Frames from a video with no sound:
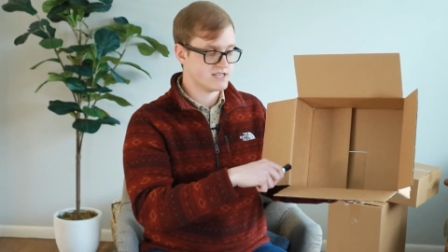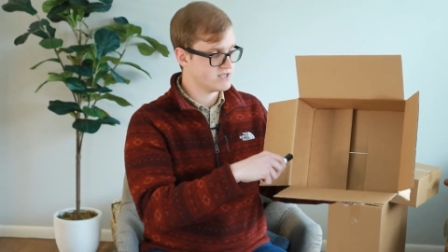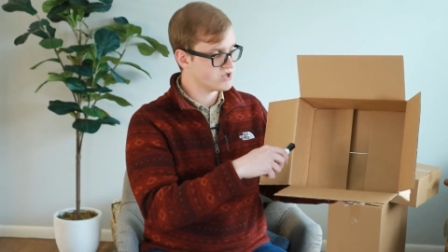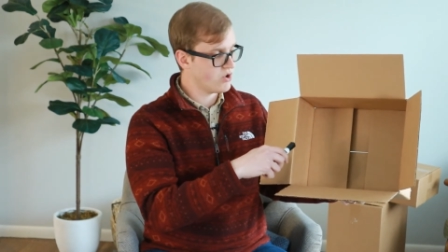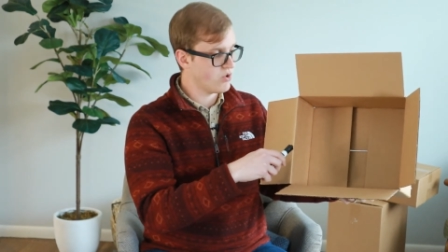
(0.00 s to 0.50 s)
And
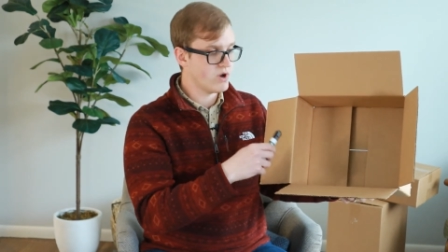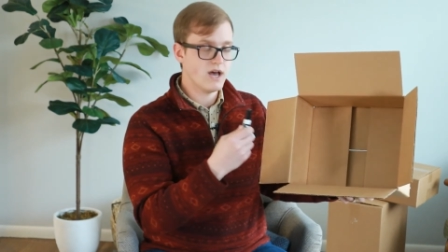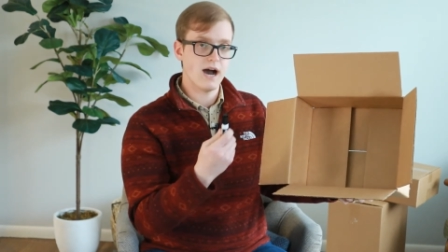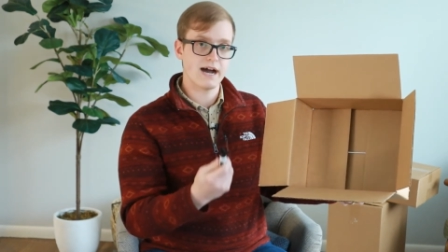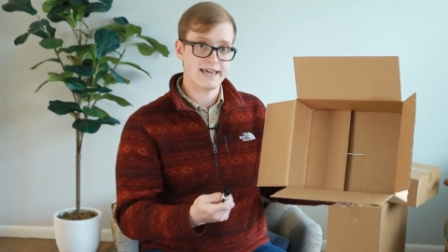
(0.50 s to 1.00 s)
so
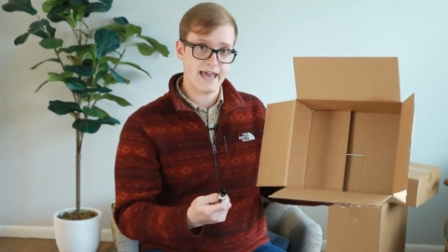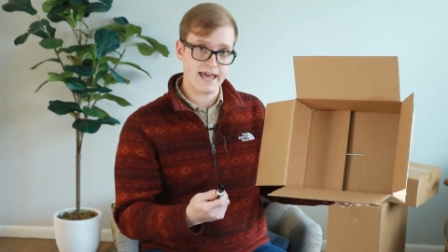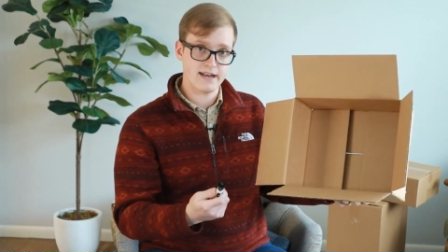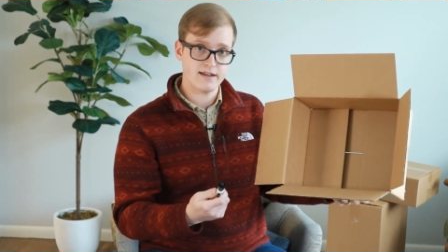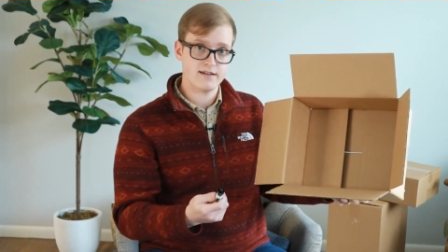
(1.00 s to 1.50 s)

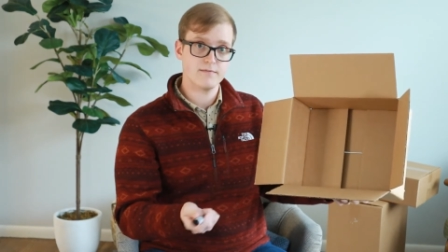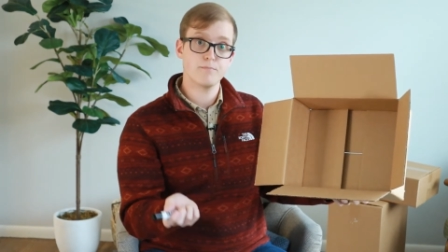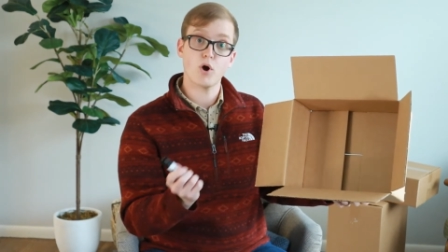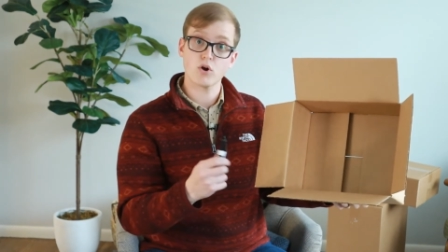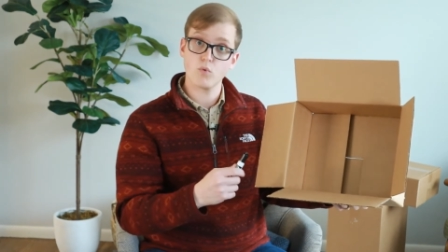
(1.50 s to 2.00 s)
again,
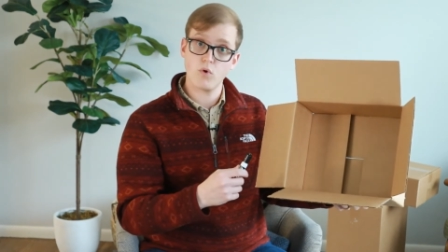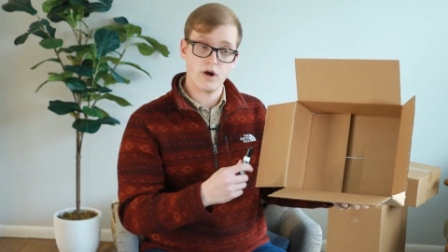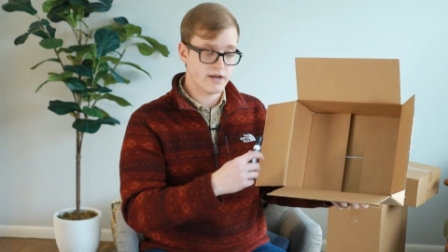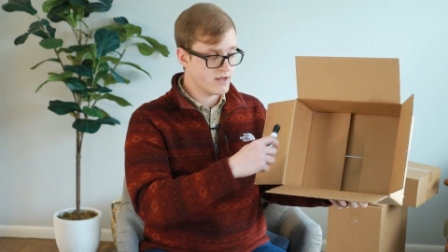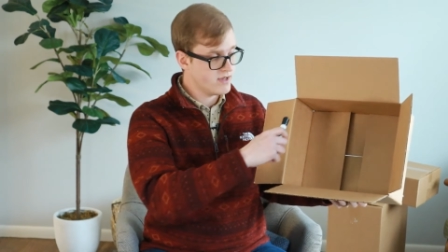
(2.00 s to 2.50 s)
part
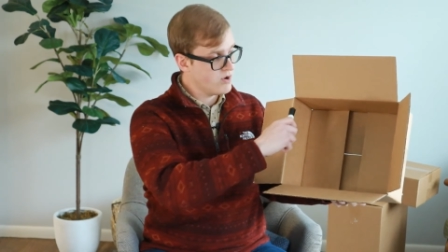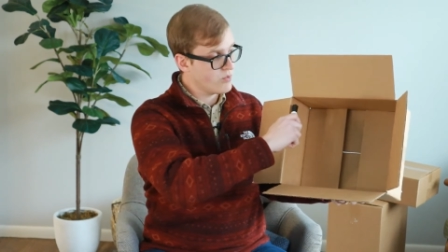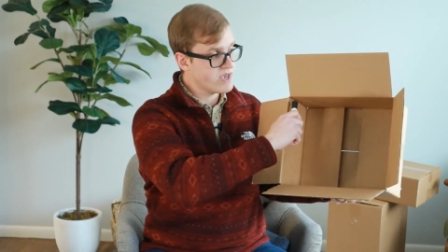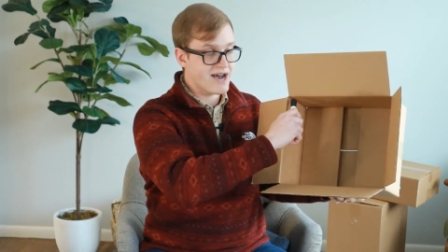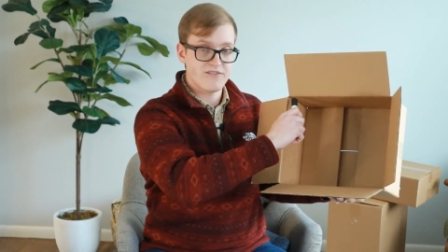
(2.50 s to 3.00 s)
one,
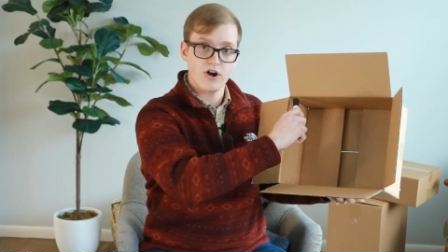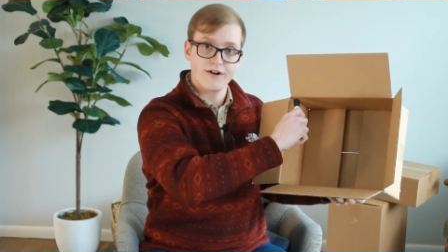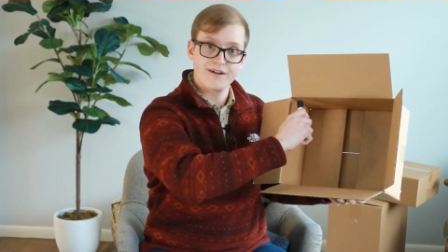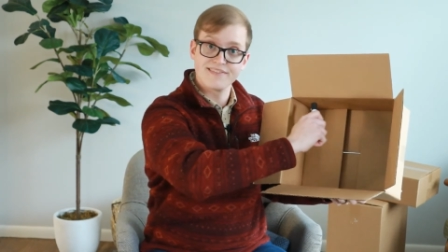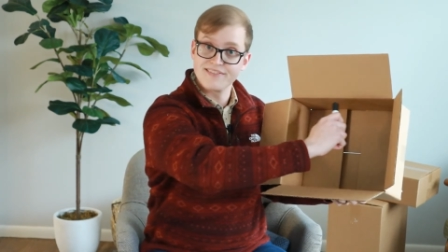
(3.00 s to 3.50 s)
we have
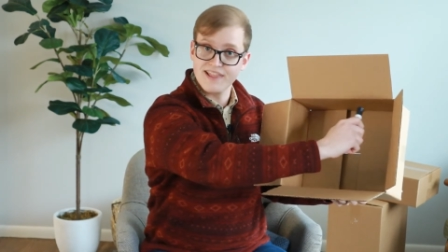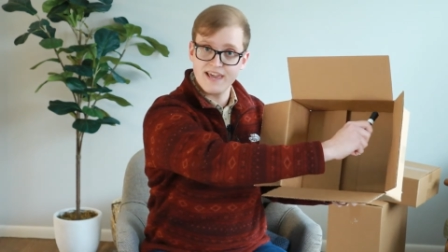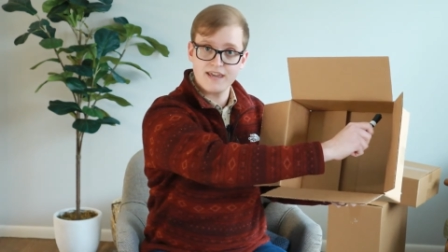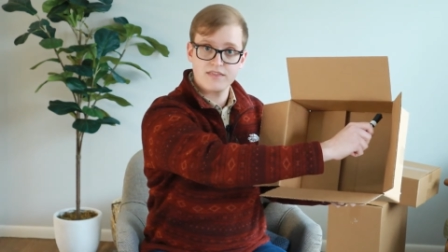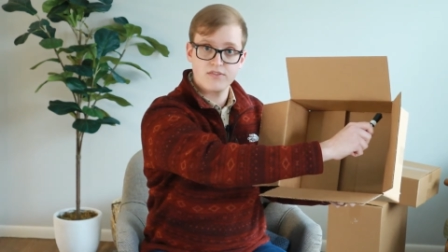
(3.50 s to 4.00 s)
our
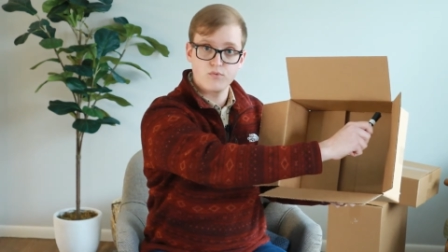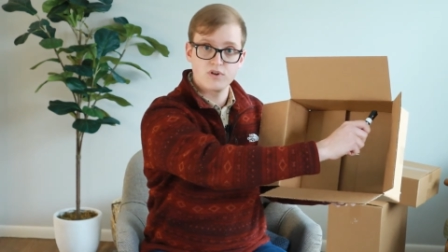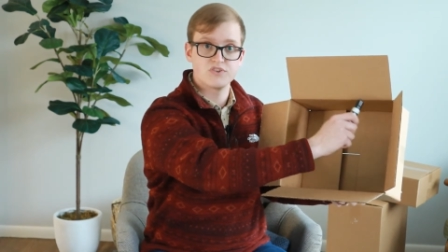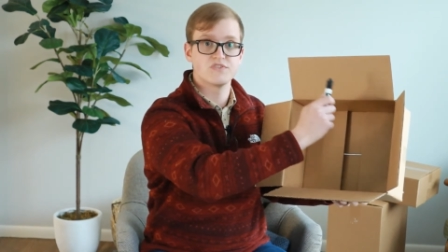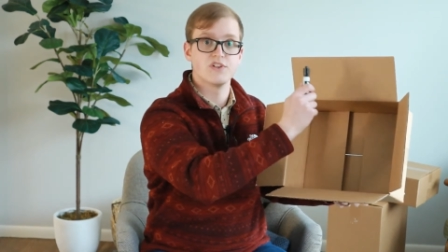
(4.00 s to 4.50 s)
length,
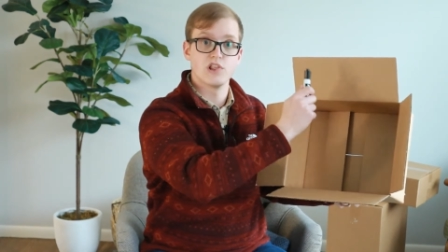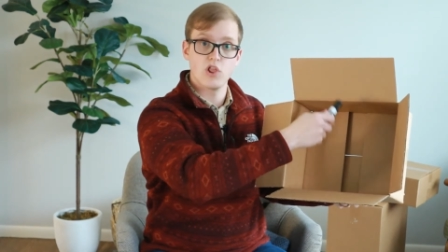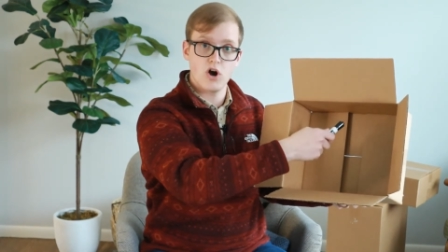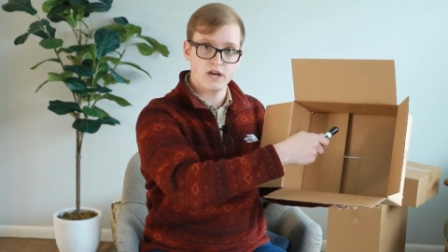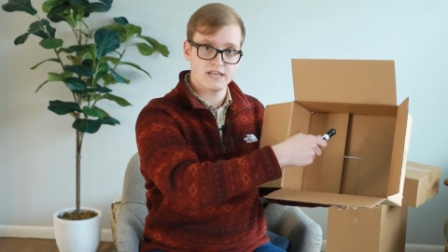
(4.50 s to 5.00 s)
which is the
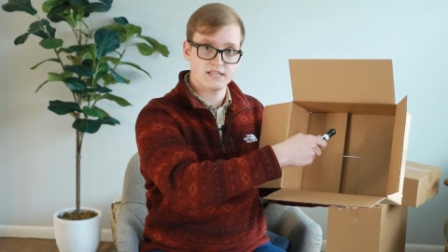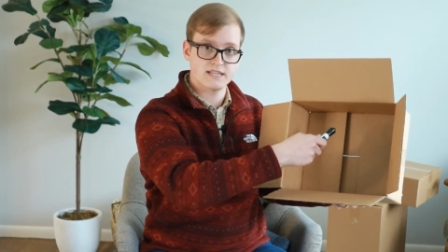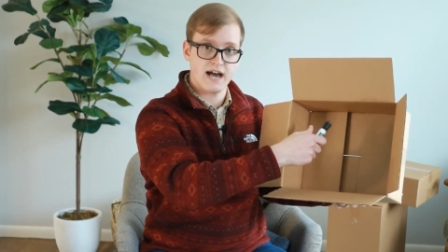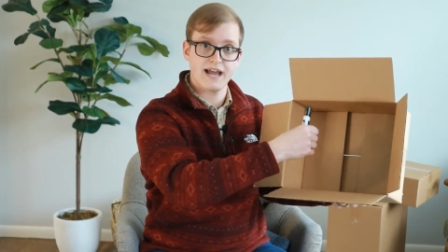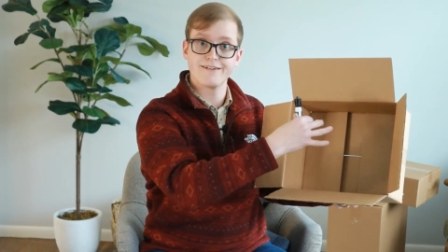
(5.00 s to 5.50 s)
longest
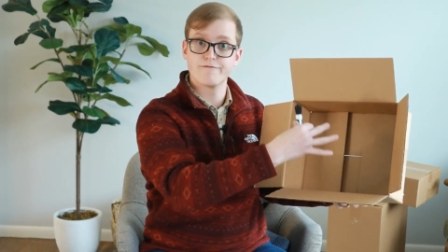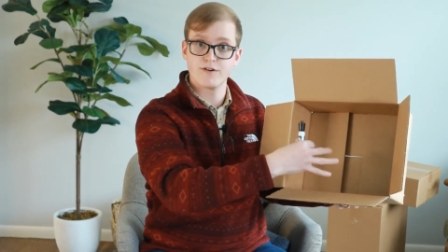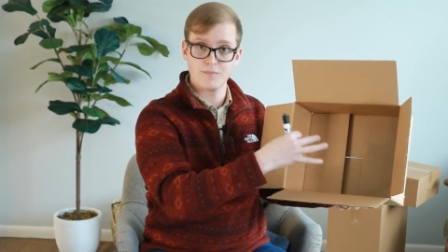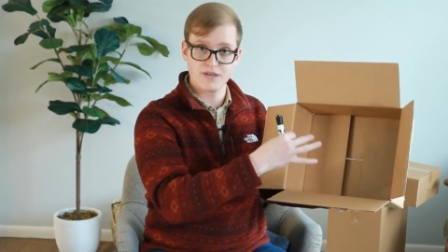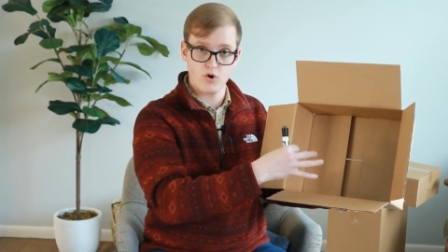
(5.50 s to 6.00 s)
side
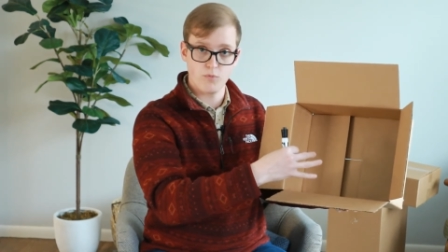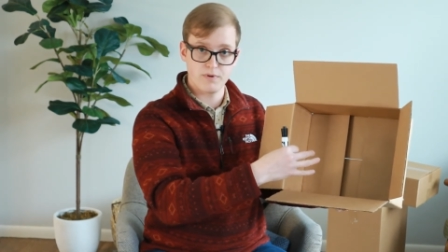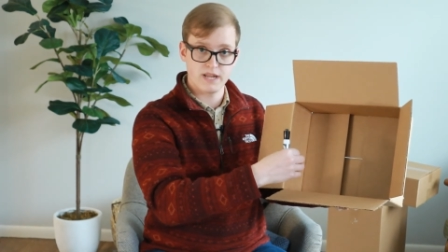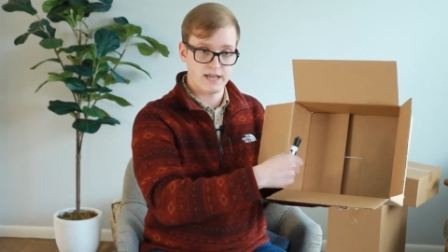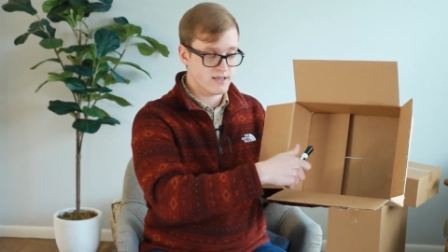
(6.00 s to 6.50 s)
from the
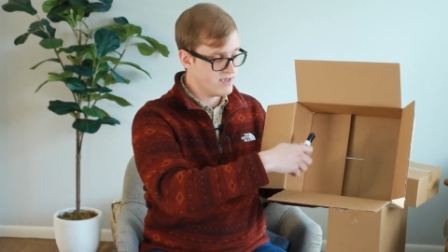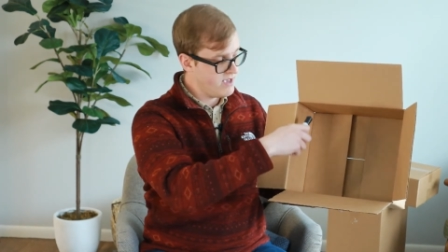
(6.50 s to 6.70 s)
opening.